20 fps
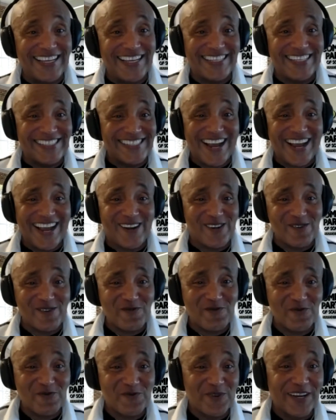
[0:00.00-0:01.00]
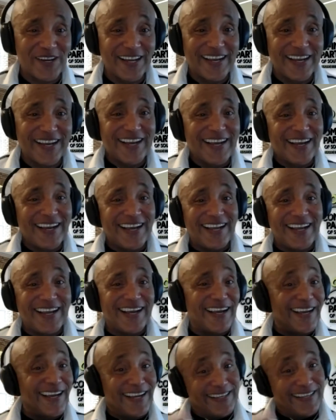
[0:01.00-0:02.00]
It's not cool.
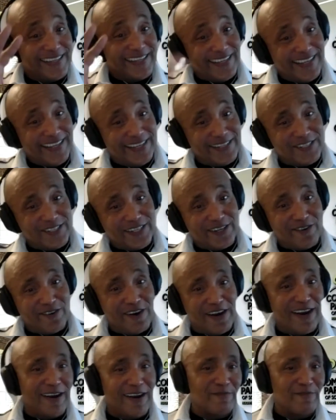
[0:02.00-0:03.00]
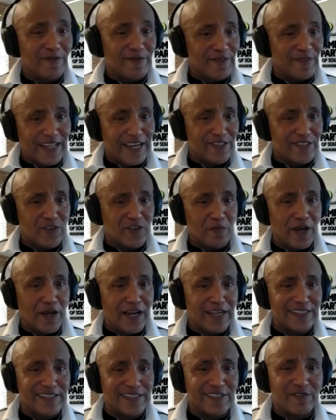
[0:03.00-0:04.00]
Uh, Instagram, not so much,
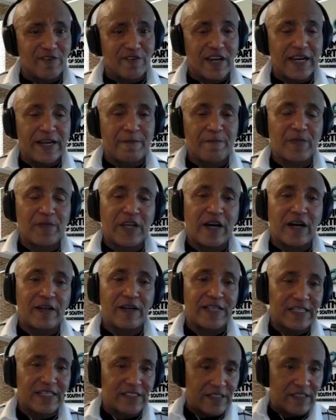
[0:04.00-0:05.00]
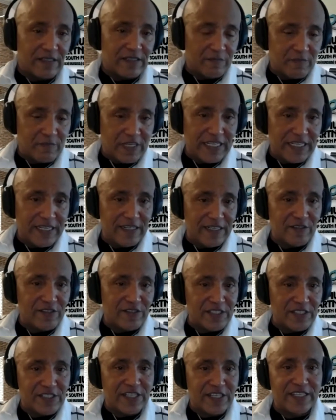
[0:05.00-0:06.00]
right? Uh, that's the millennials
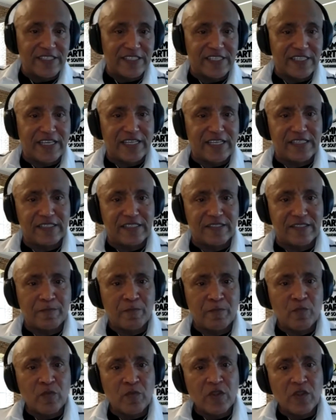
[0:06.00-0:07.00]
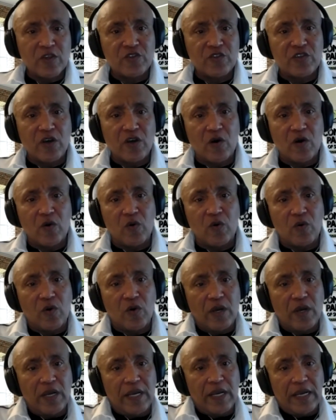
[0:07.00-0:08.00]
and Gen Zs. So,
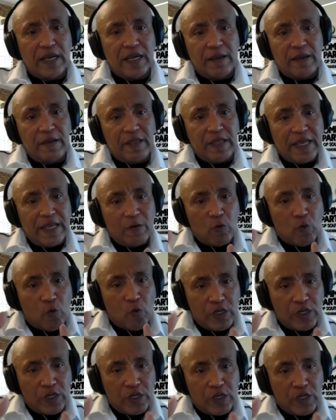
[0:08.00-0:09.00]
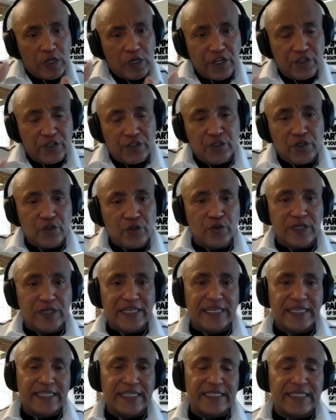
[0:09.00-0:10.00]
what you want to do
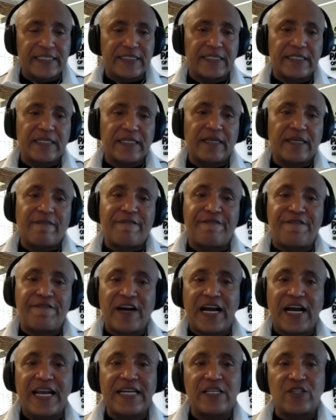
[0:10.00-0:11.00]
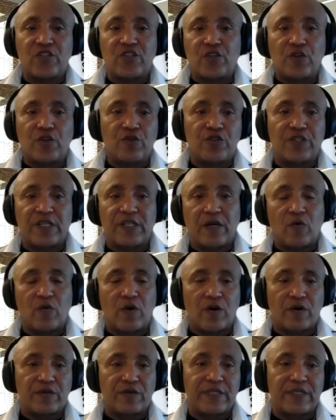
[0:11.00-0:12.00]
is find a solution that
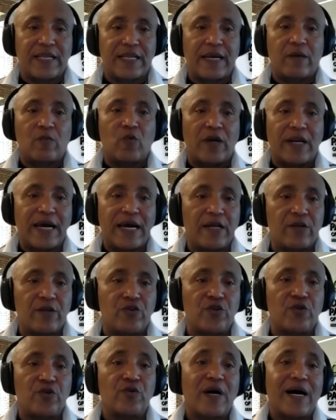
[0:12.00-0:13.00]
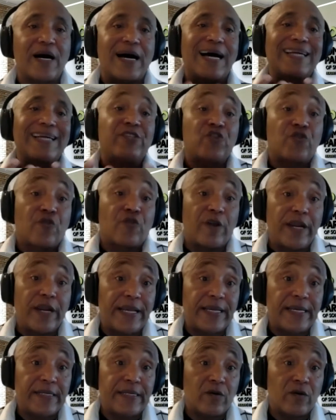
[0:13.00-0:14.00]
works. Like what I do, I
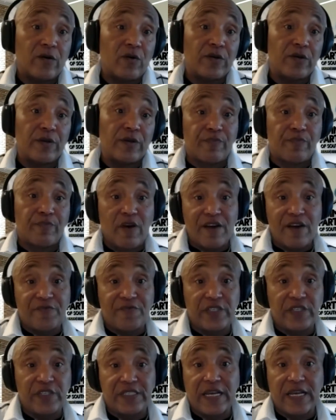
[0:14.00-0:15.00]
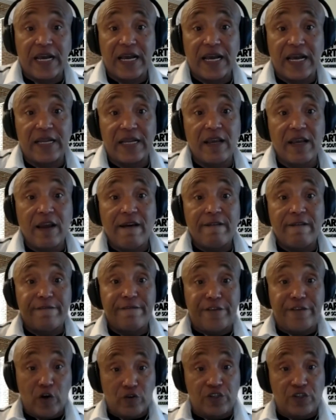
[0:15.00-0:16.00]
train on the profit side
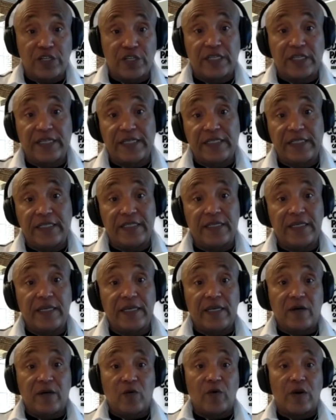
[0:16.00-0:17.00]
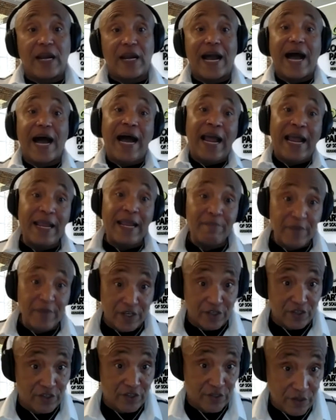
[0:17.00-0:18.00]
virtually, where I'm in
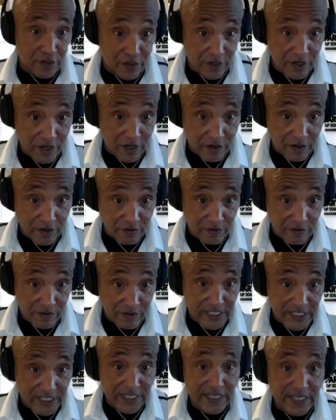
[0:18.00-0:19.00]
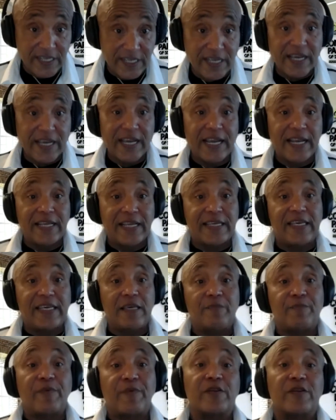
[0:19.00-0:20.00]
a studio and
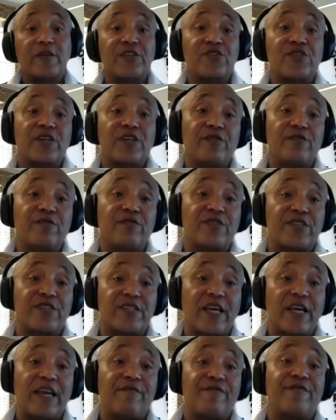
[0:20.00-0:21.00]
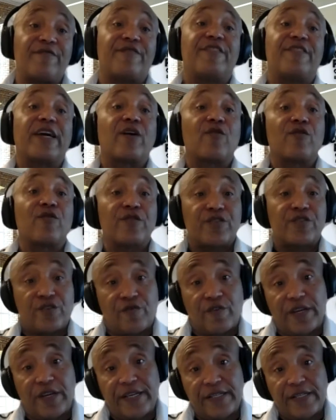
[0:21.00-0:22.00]
keep the seniors safe there on the
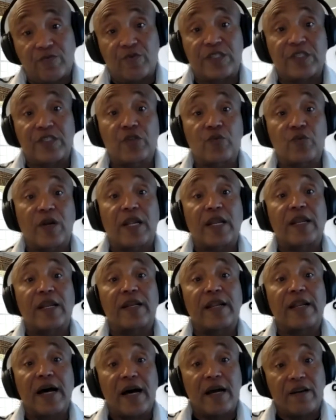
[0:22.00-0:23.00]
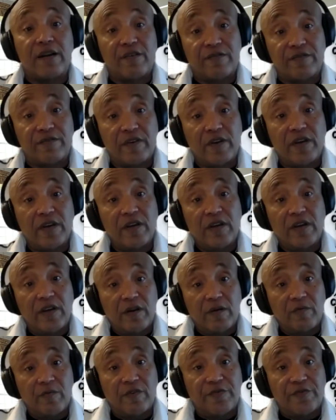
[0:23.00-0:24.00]
screens, which is what a lot of
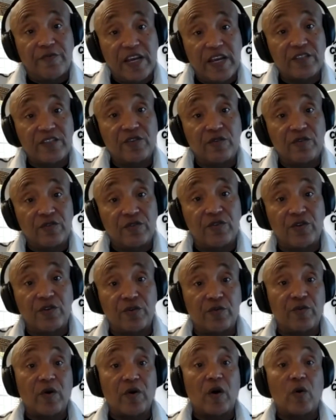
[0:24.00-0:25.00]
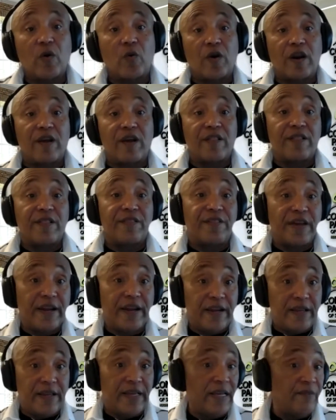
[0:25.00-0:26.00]
professionals do where
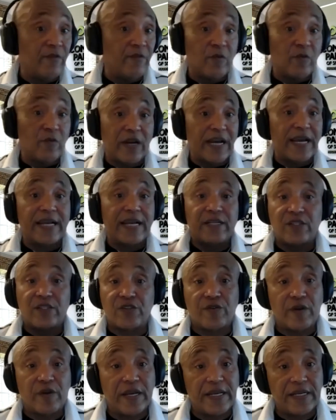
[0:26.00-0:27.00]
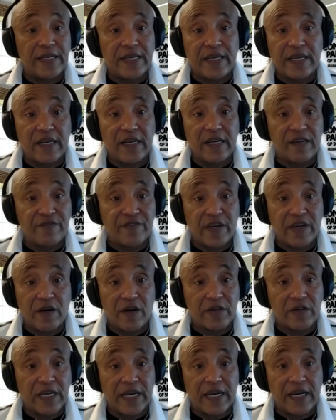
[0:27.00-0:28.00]
they even when I had to train the NFL
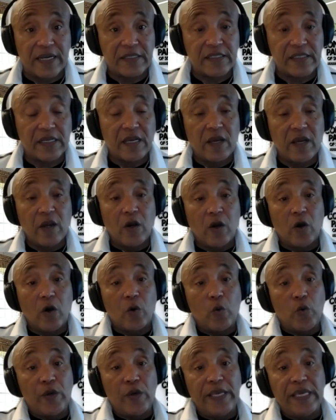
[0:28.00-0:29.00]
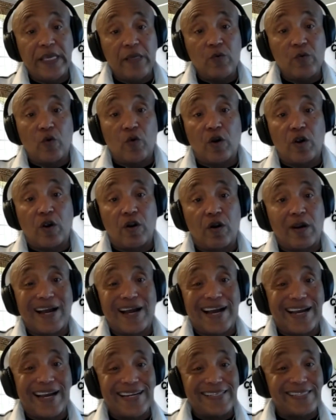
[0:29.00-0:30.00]
guys, we were
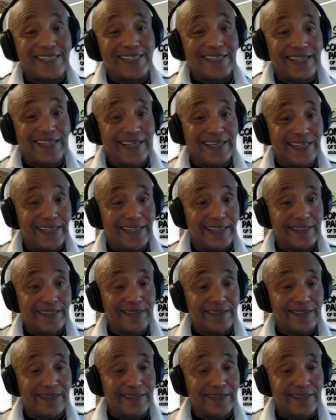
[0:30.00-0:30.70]
isolated